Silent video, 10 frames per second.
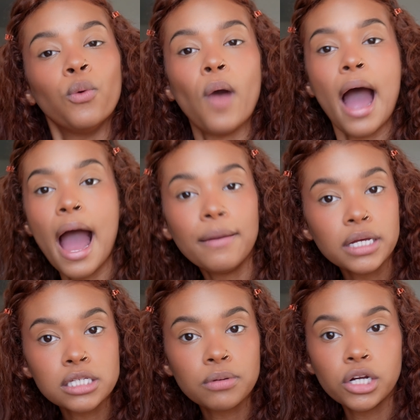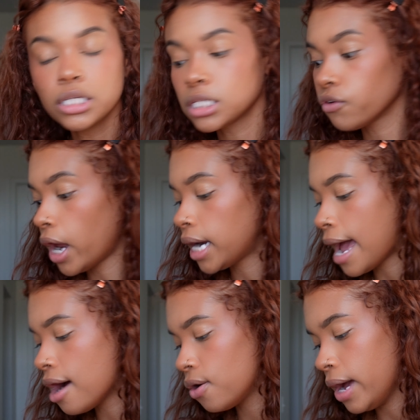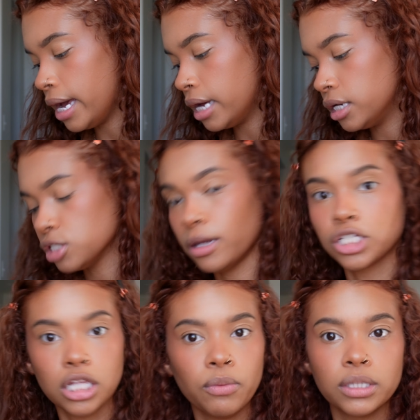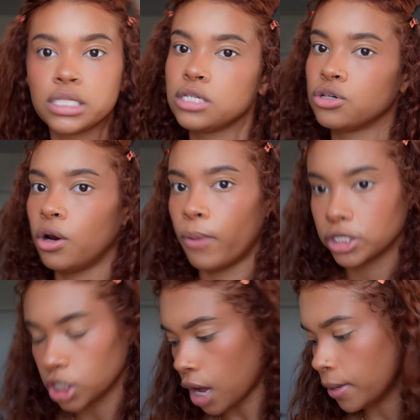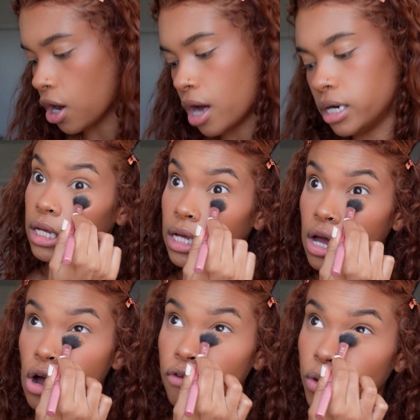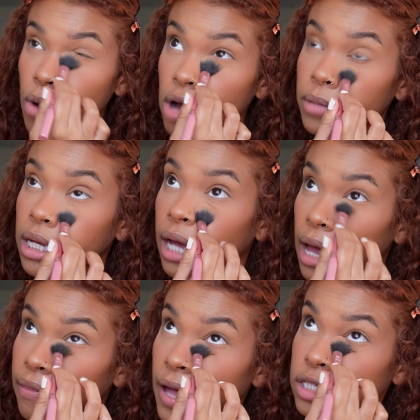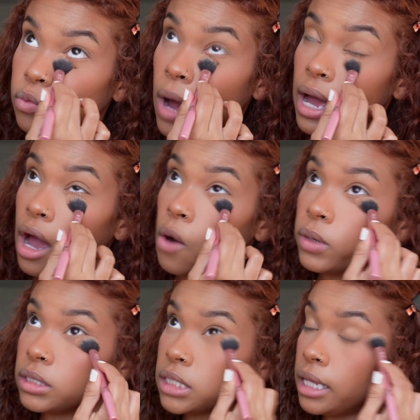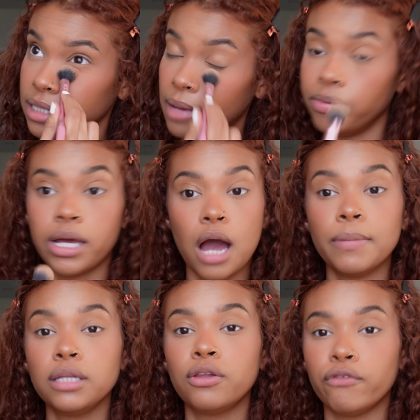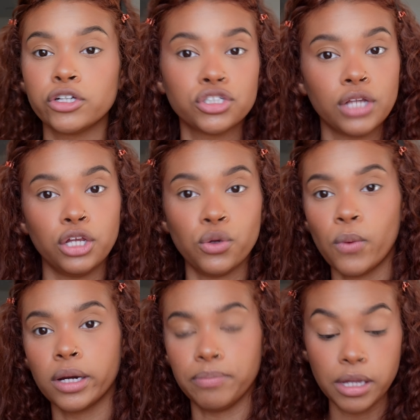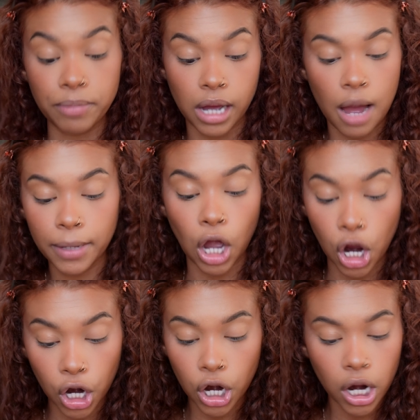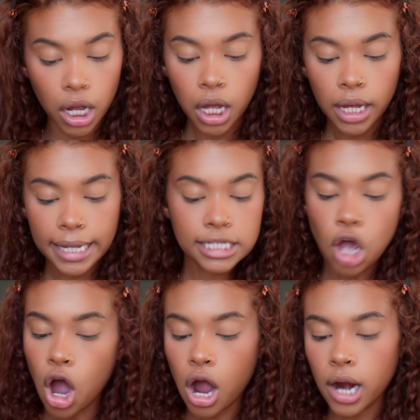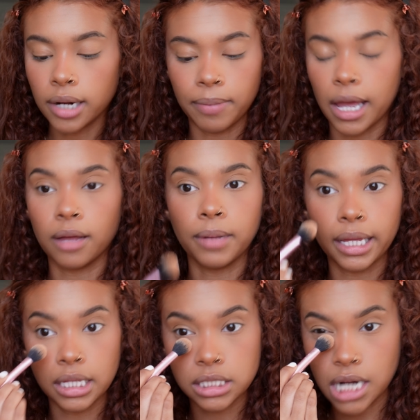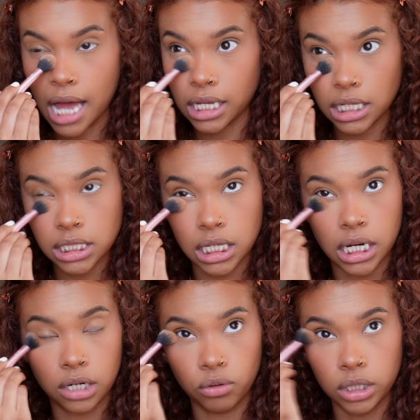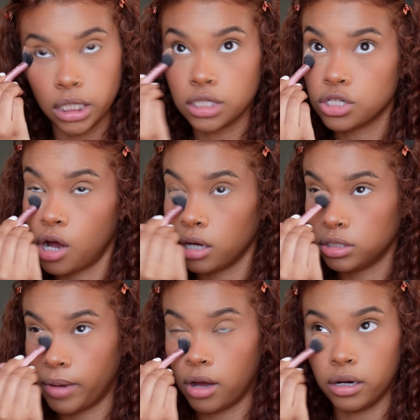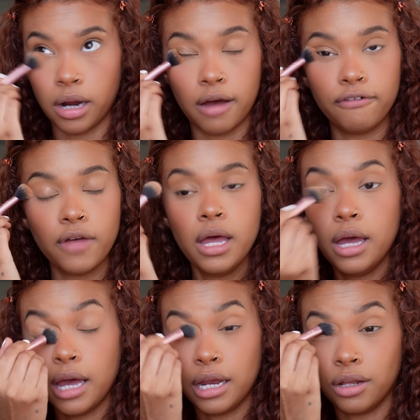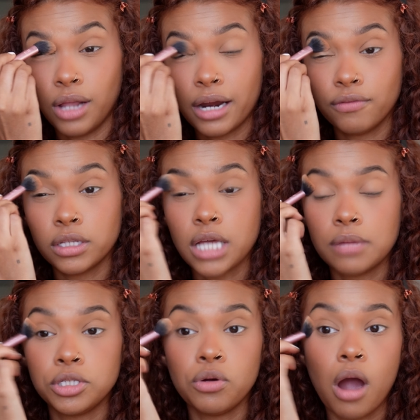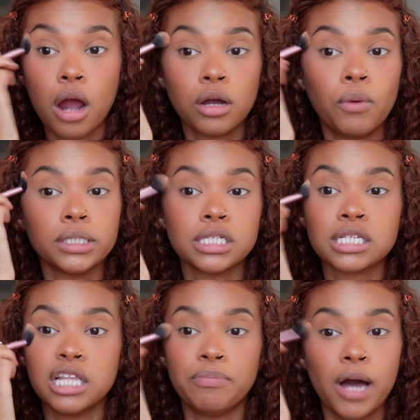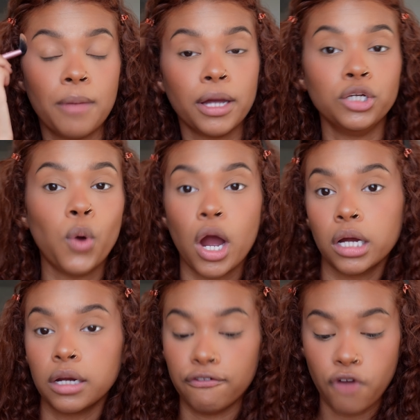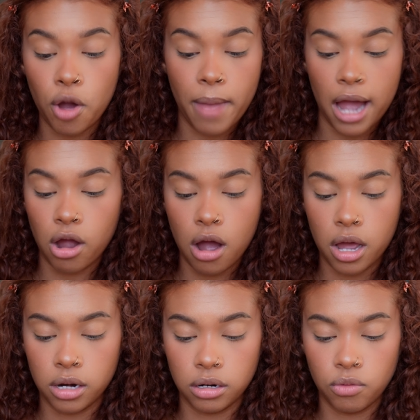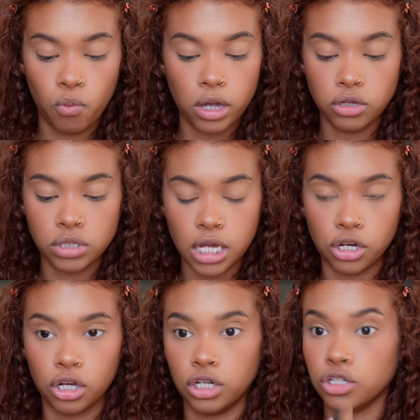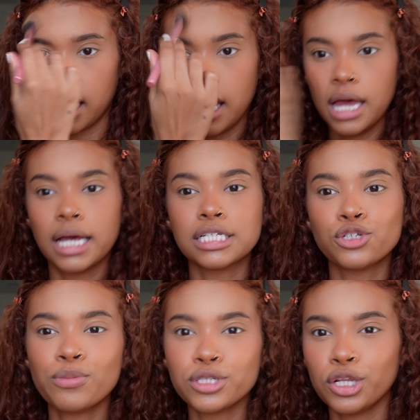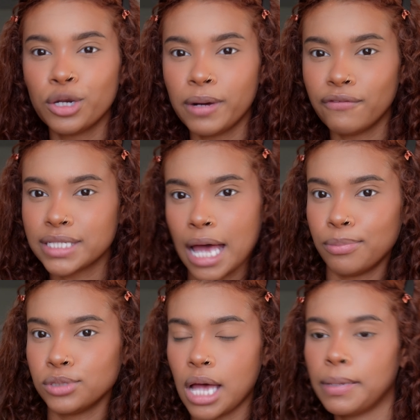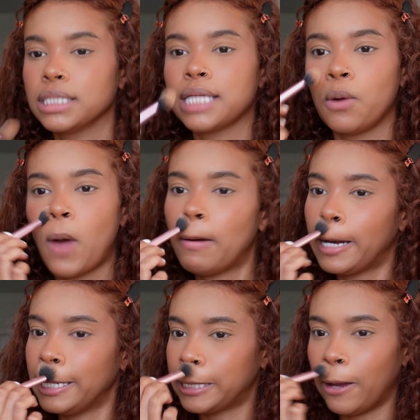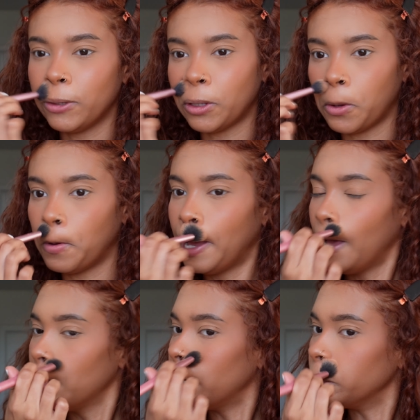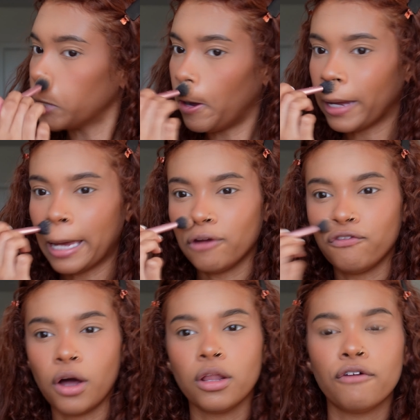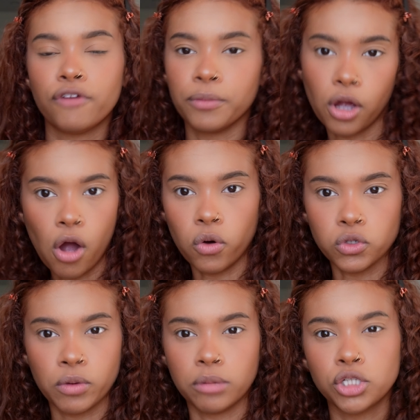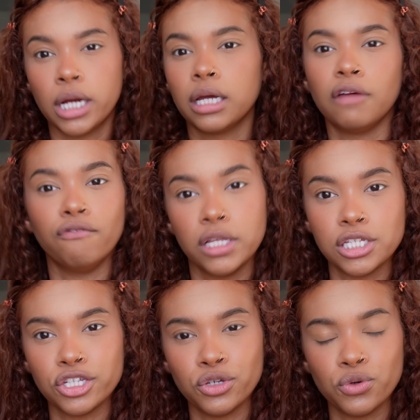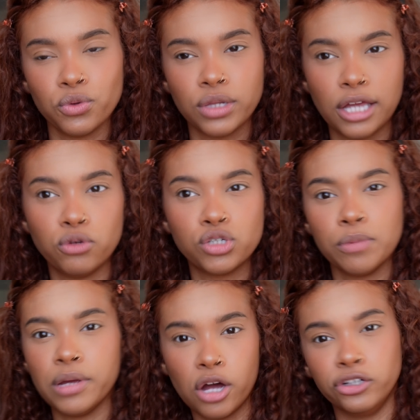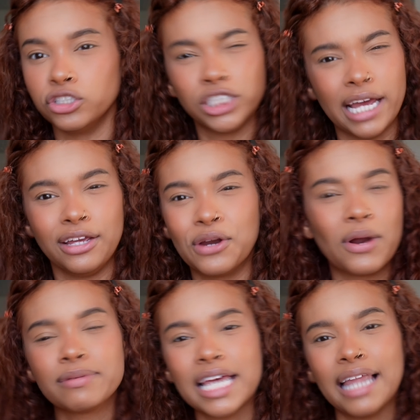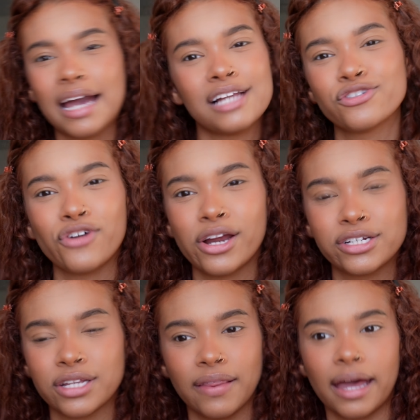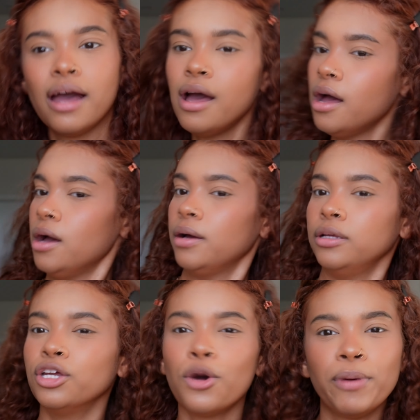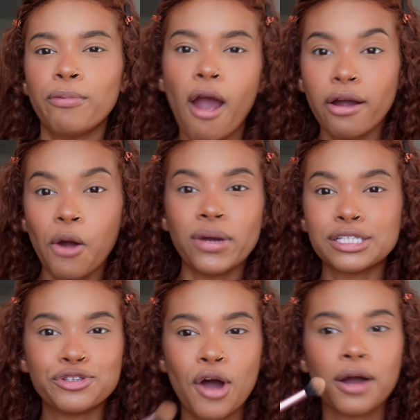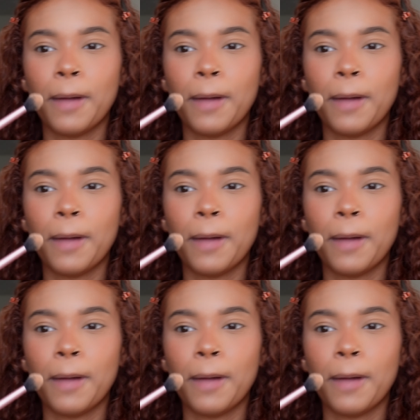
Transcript: what I'm experiencing right now and especially with seasonal depression coming on it can get overwhelming and that's why I always say it's like becoming the version that you want to be becoming her is hard babe like it's not easy and I don't think it's talked about enough and a lot of the times you are going to slip up and you are going to fall back on what you said you're going to do. Because it's almost a little bit of a taboo topic. It's like, why would I tell you that it's okay to fall off from your goals when I'm trying to convince you that you should be on your shit? You know what I'm saying? Like, content creators and like you know, people aren't going to talk